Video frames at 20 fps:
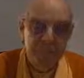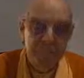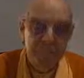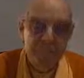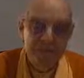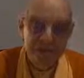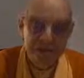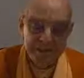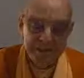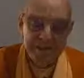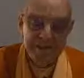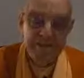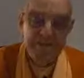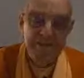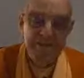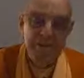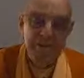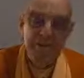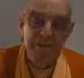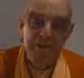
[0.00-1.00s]
by
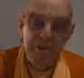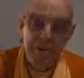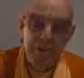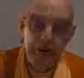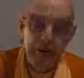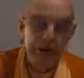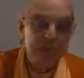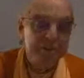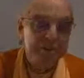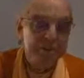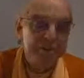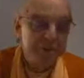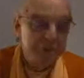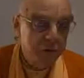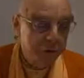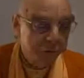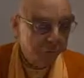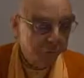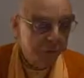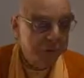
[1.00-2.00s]
saying that the body is
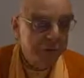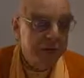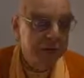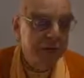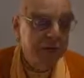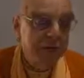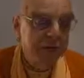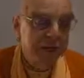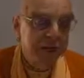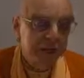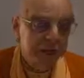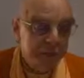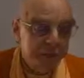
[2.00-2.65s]
dirt and